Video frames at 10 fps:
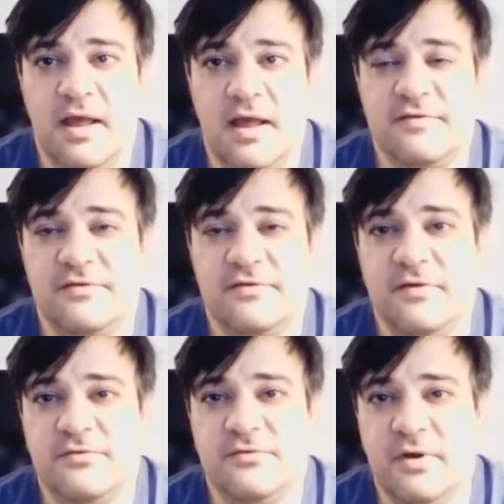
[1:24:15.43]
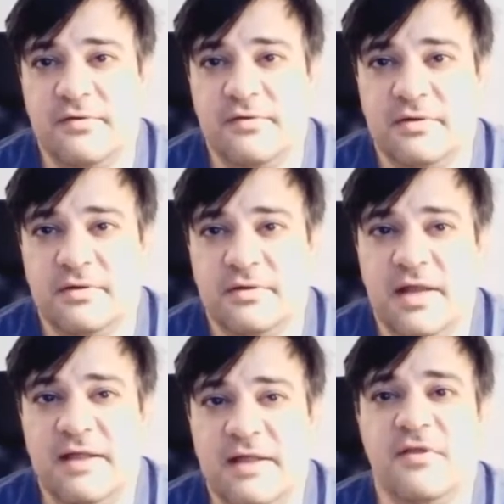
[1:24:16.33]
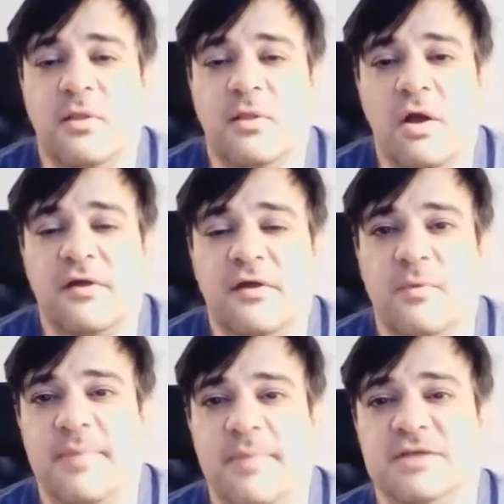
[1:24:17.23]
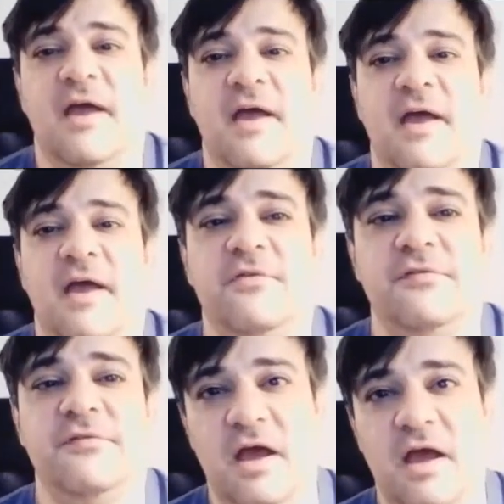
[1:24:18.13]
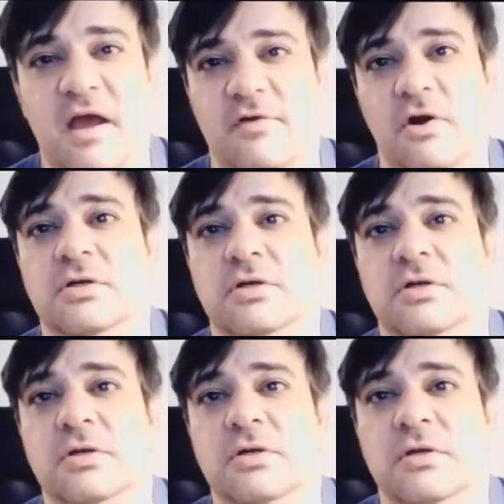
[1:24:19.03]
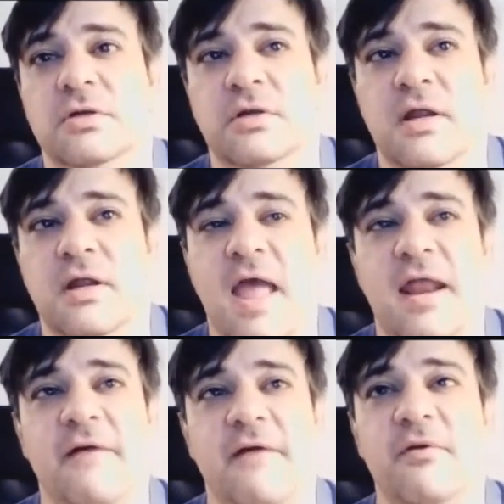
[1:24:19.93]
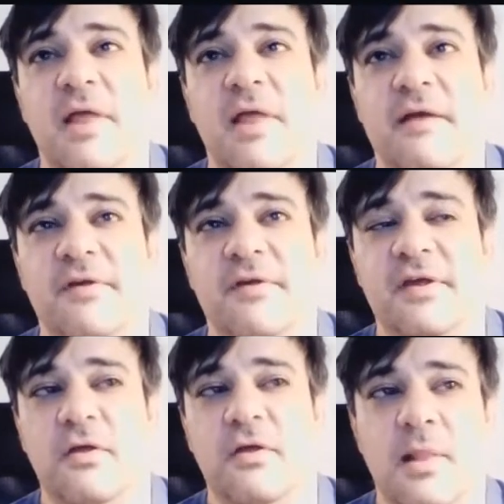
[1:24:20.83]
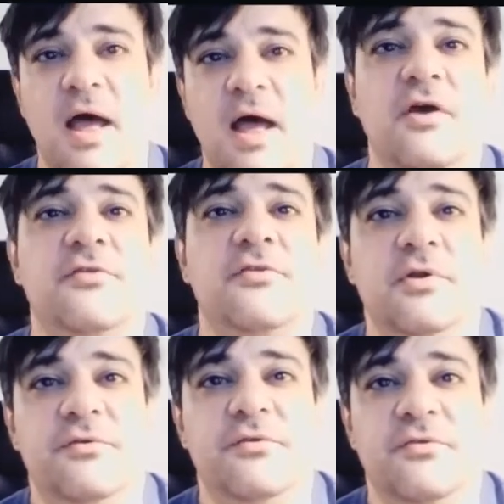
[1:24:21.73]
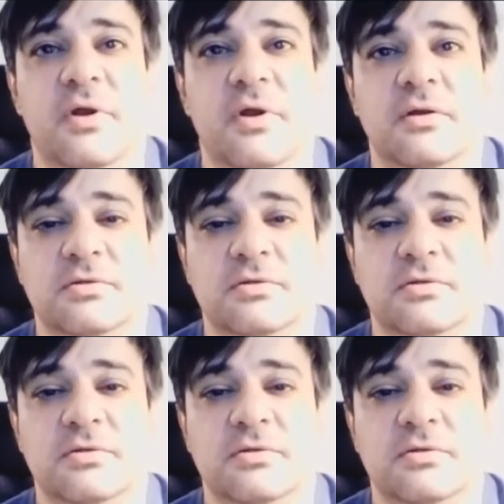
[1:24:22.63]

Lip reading: SSRI Stories. It's the longest webpage I've ever seen ever. And every single line goes to a news story.